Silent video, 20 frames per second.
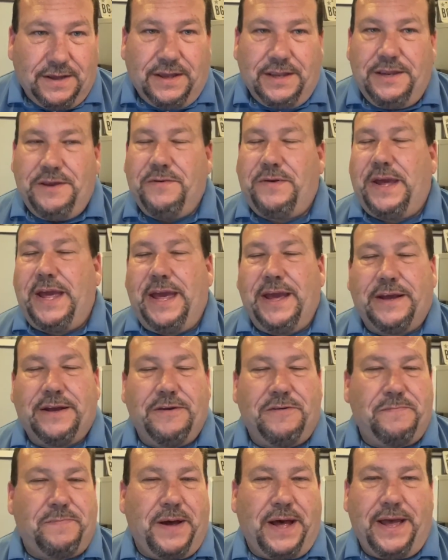You can't
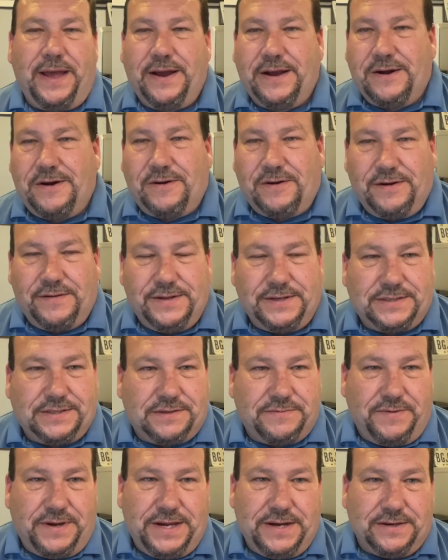go buy a car that's
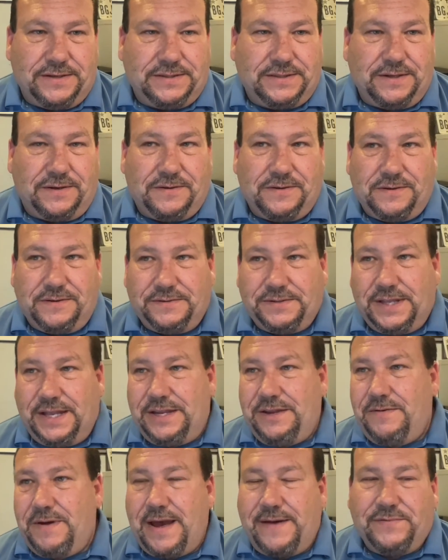3 years old that
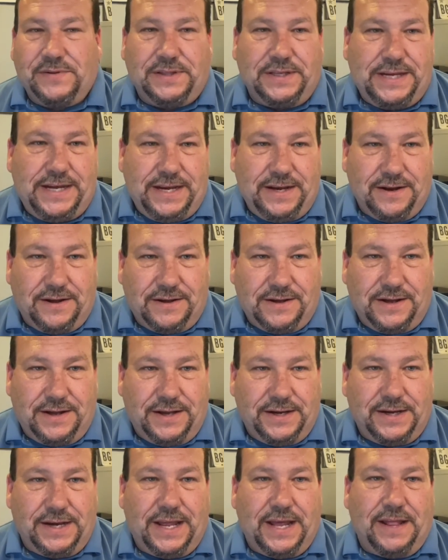you have a lien
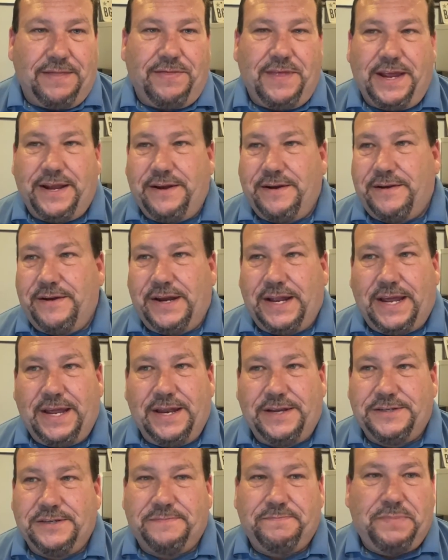on and think you're going to
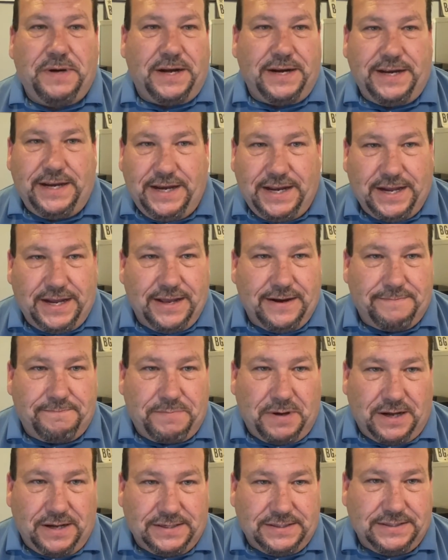get your buddy to get a
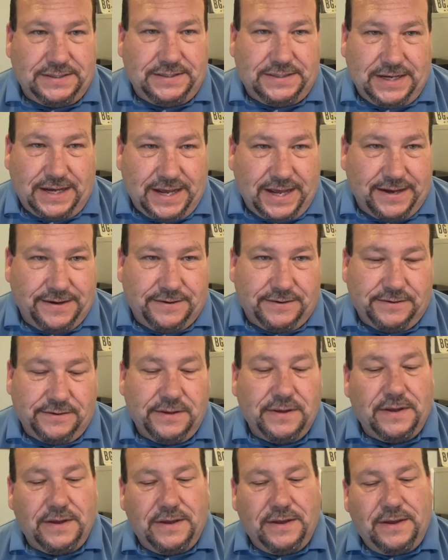bonded title.
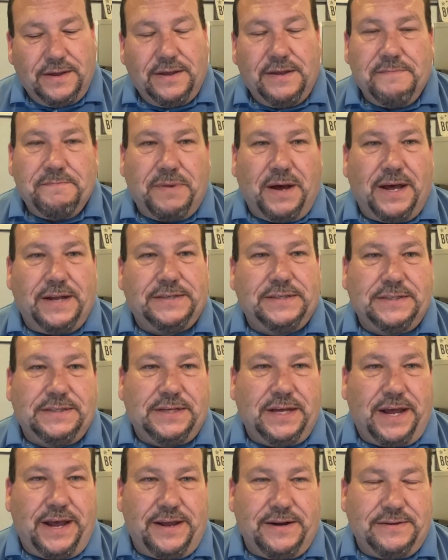Bonded
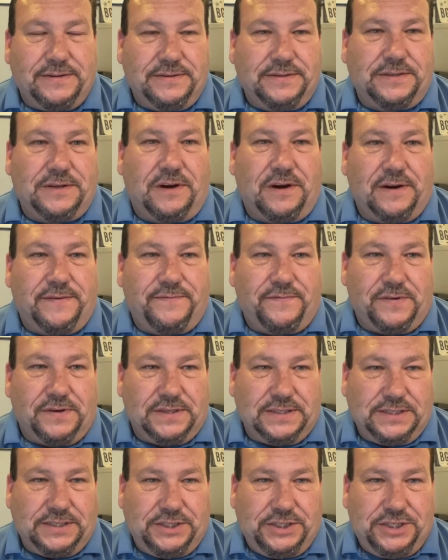titles are for
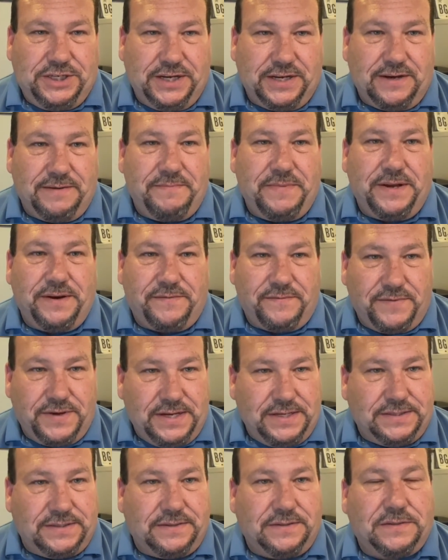legitimate
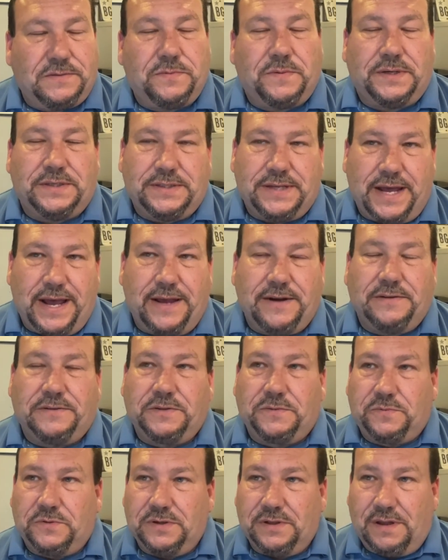reasons where
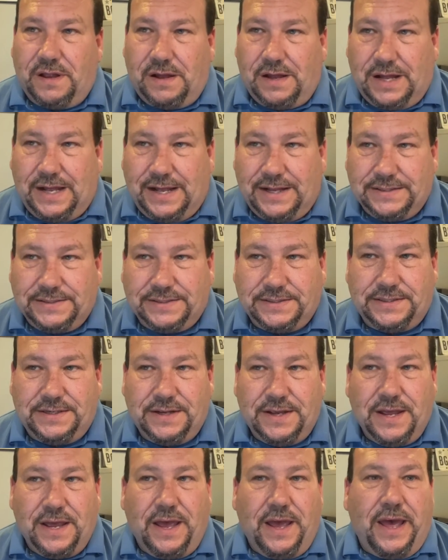titles were lost
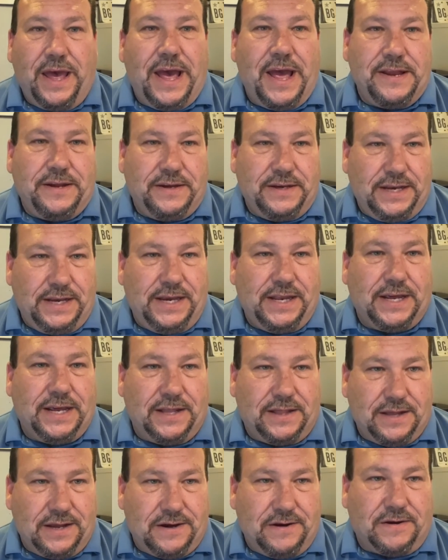and you need to get
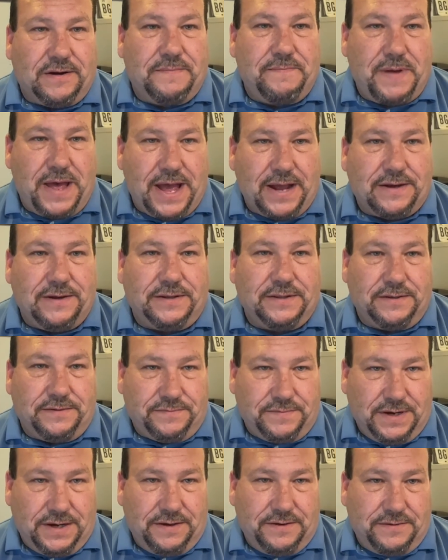the car back on the
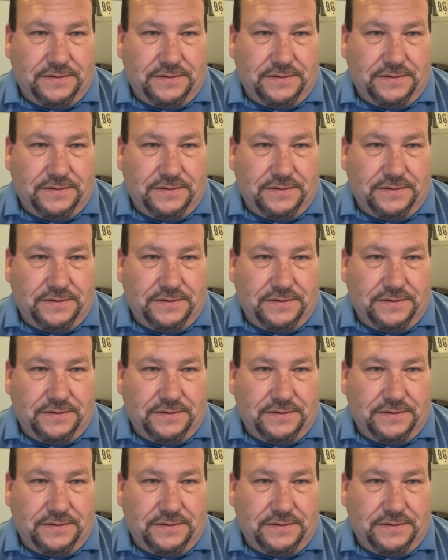road.